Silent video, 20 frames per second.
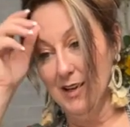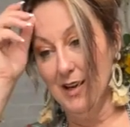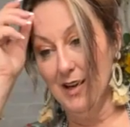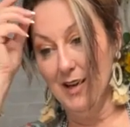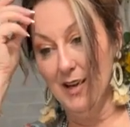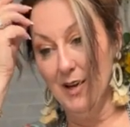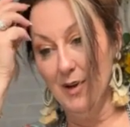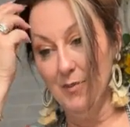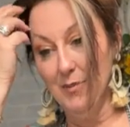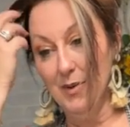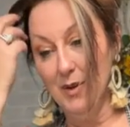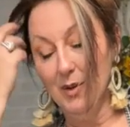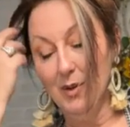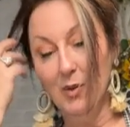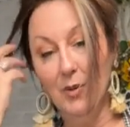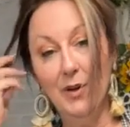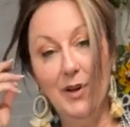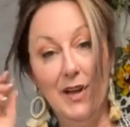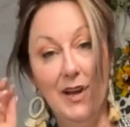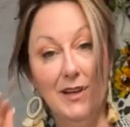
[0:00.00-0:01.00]

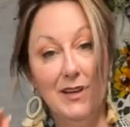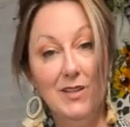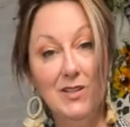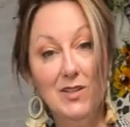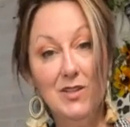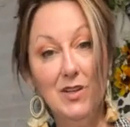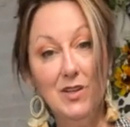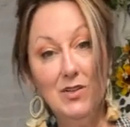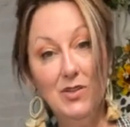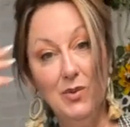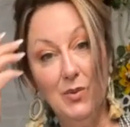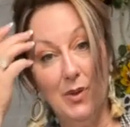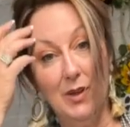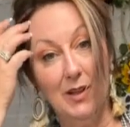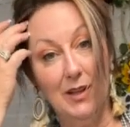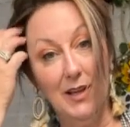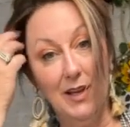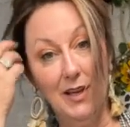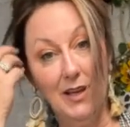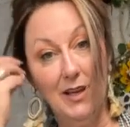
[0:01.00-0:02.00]
Lori, I can send you a
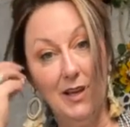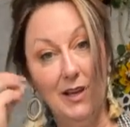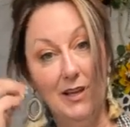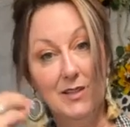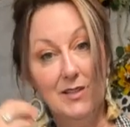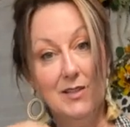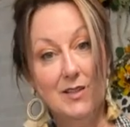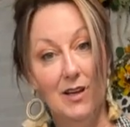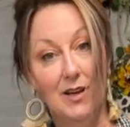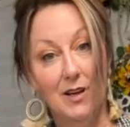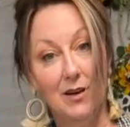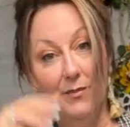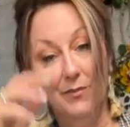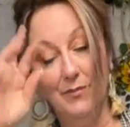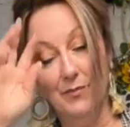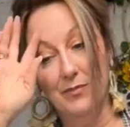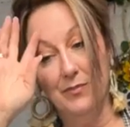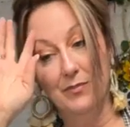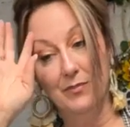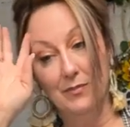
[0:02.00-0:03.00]
link. It's
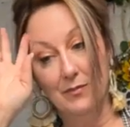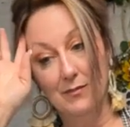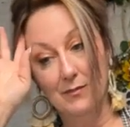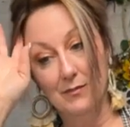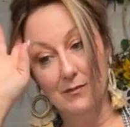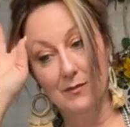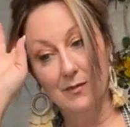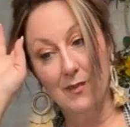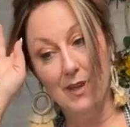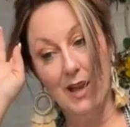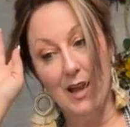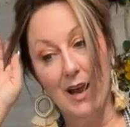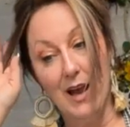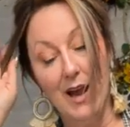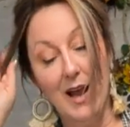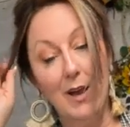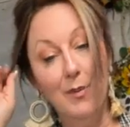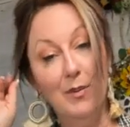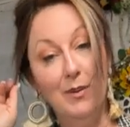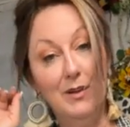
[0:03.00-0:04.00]

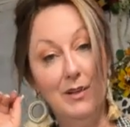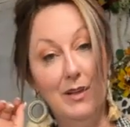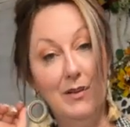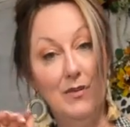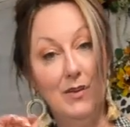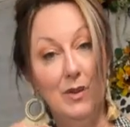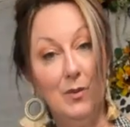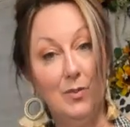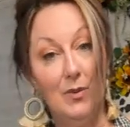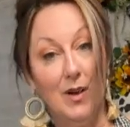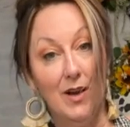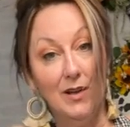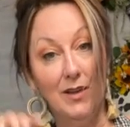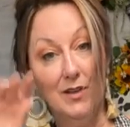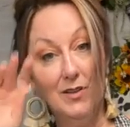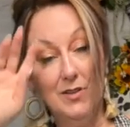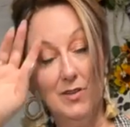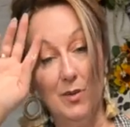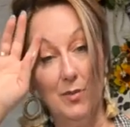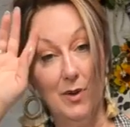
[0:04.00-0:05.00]
I believe in the
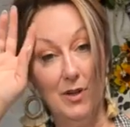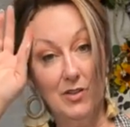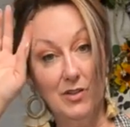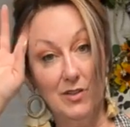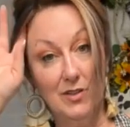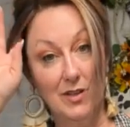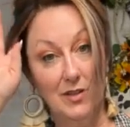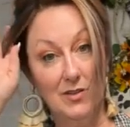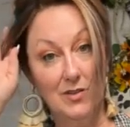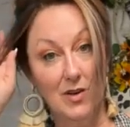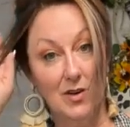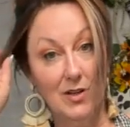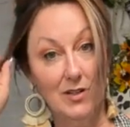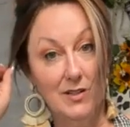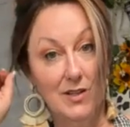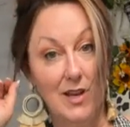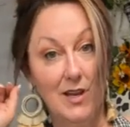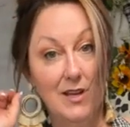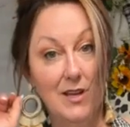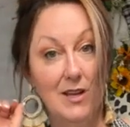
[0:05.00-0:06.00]
product so much because I started
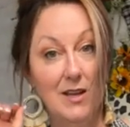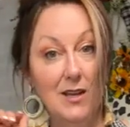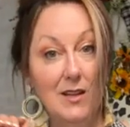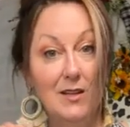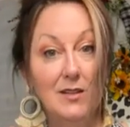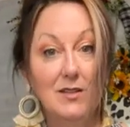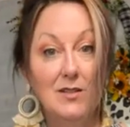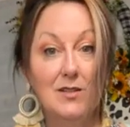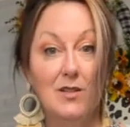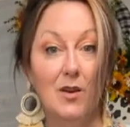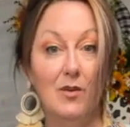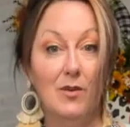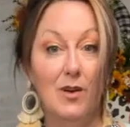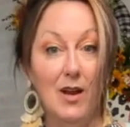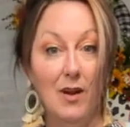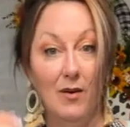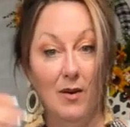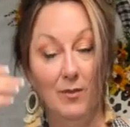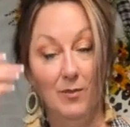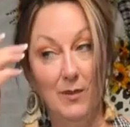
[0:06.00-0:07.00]
taking it. So
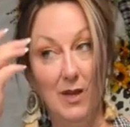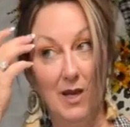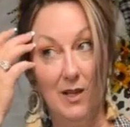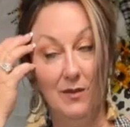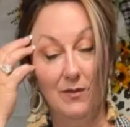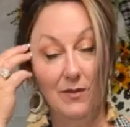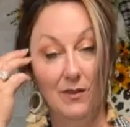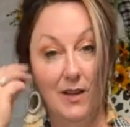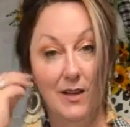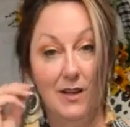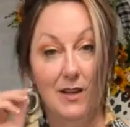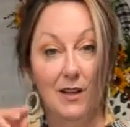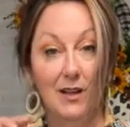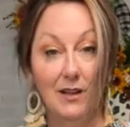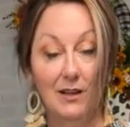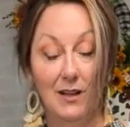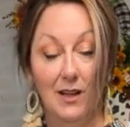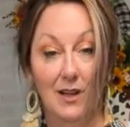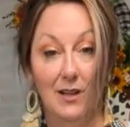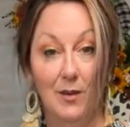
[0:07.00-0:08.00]
now I'm kind of like
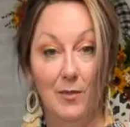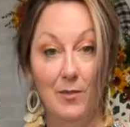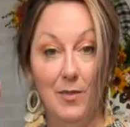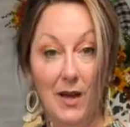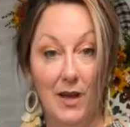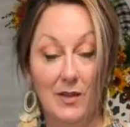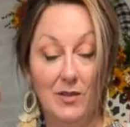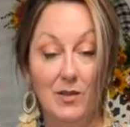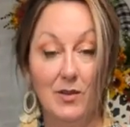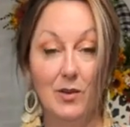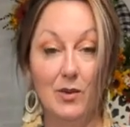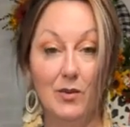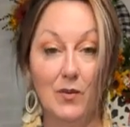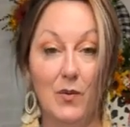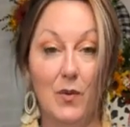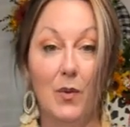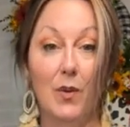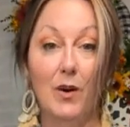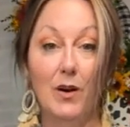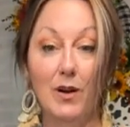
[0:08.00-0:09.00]
an ambassador
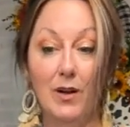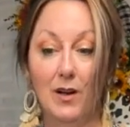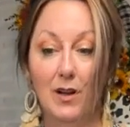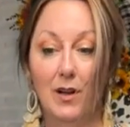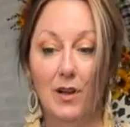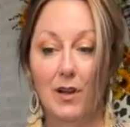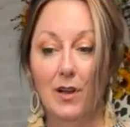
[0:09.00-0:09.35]
for